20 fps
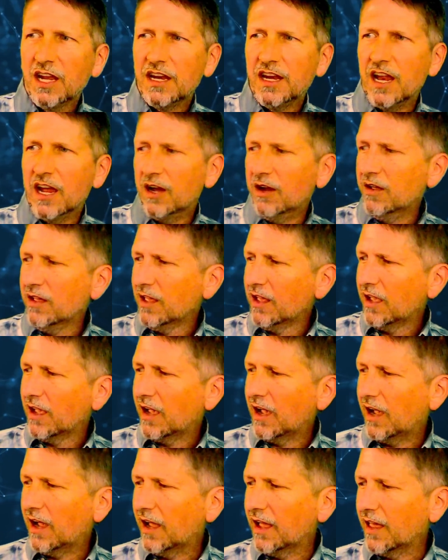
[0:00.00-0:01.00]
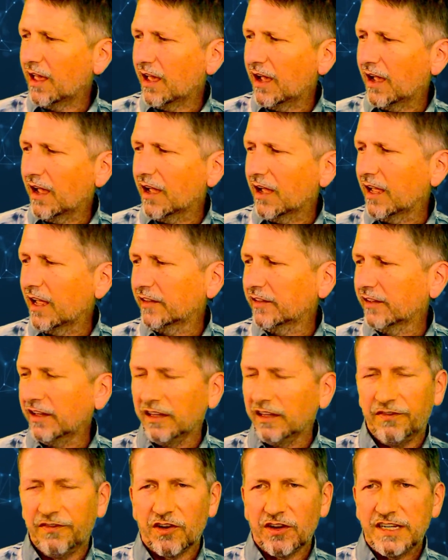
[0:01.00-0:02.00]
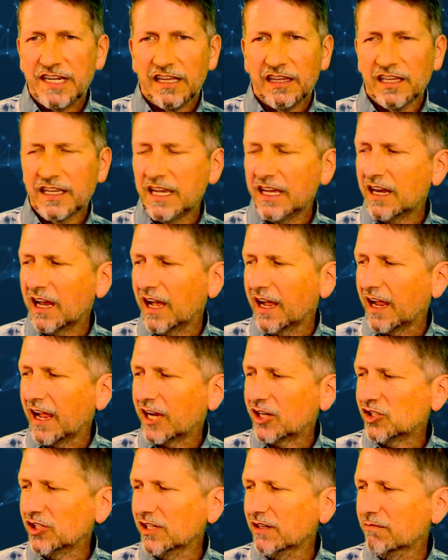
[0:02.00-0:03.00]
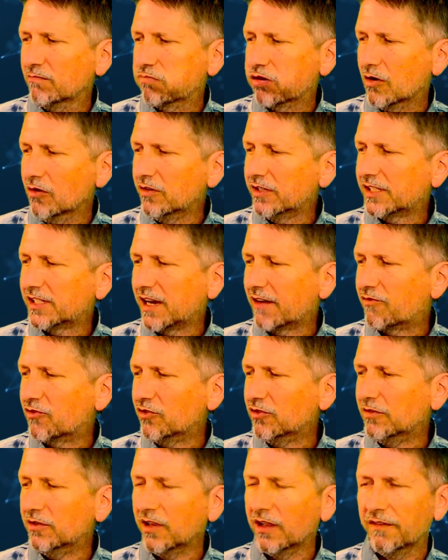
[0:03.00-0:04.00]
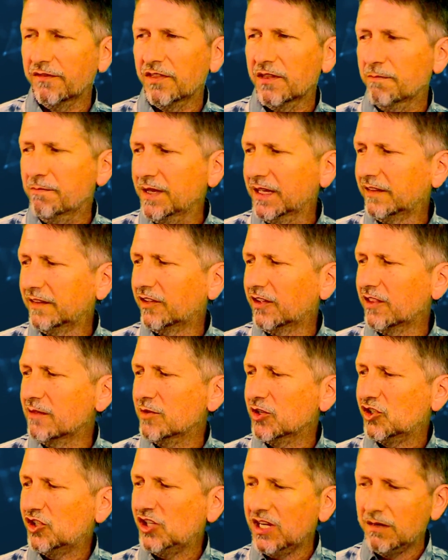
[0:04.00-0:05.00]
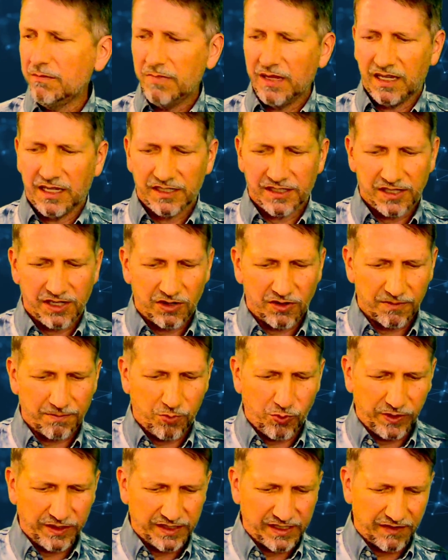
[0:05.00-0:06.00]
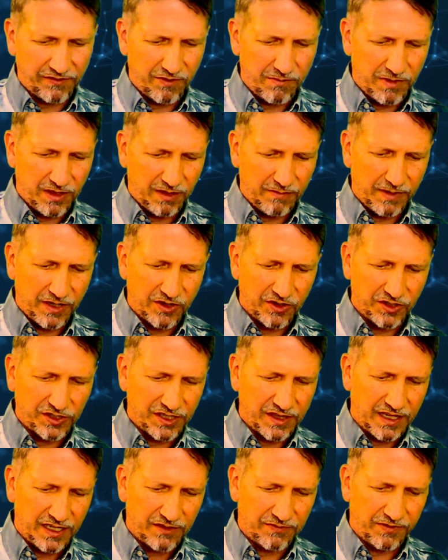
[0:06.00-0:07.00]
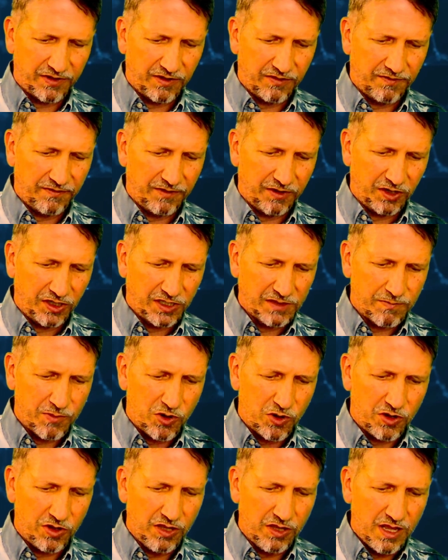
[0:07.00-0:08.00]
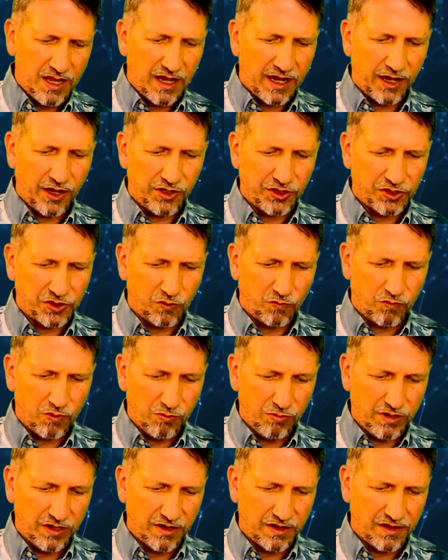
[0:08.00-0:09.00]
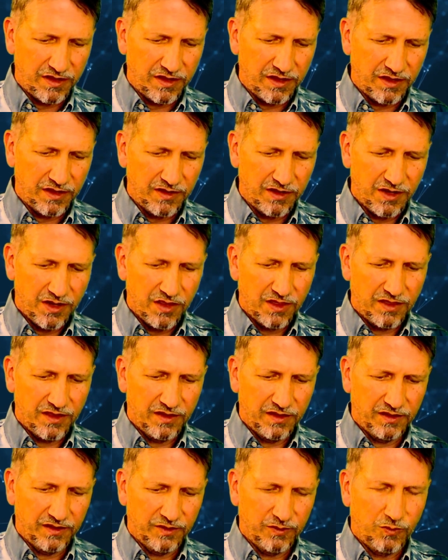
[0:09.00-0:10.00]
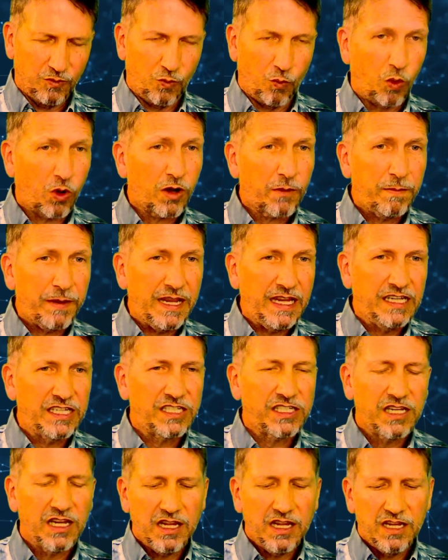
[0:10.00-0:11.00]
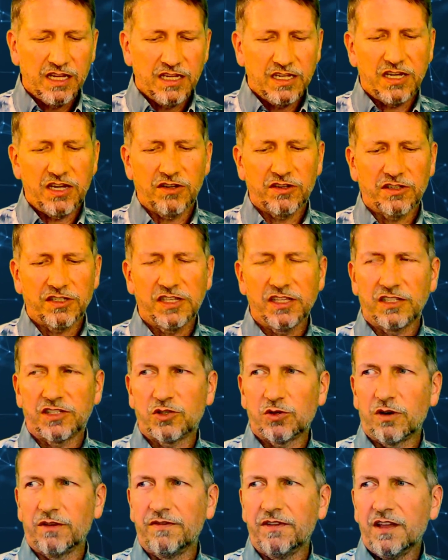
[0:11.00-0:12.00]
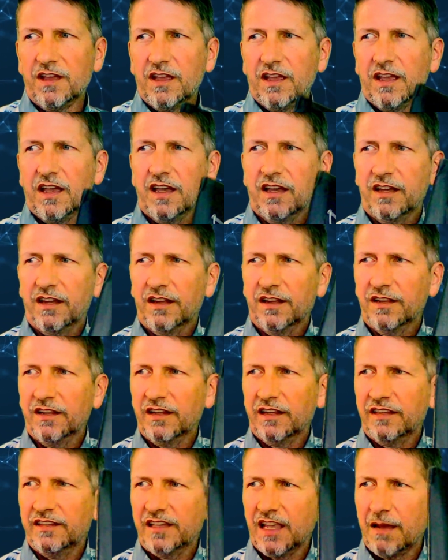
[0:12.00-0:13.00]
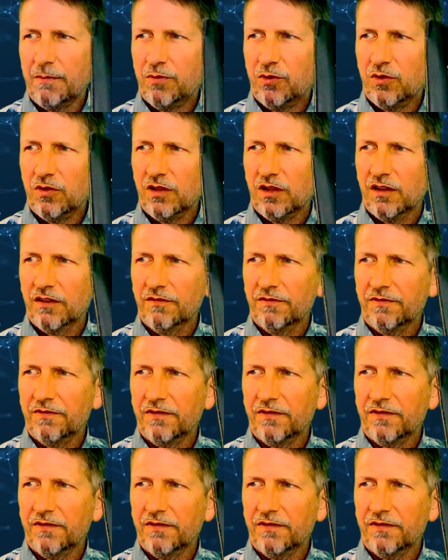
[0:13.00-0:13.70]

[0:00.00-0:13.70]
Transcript: Now, as it's very delicate, I actually broke several of the bits on the machine because they're 0.7 millimeters and that's very small. I also ruined the workpiece. Here's the sort of example of